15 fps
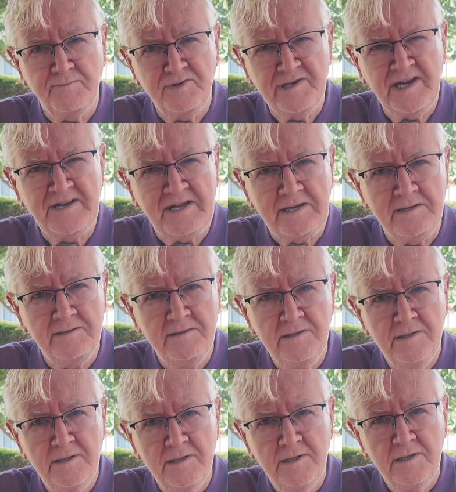planet
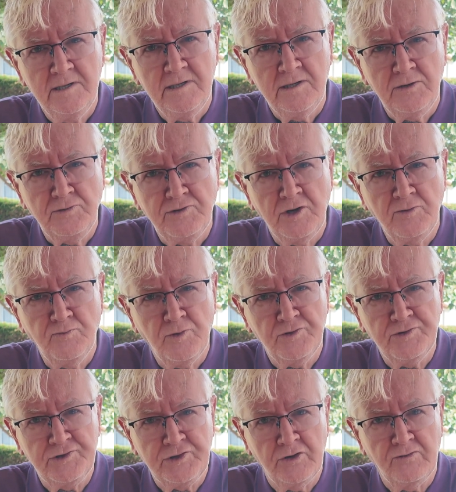who don't want
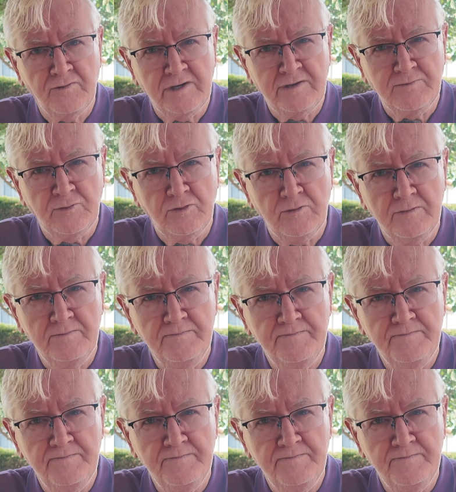the dollar anymore.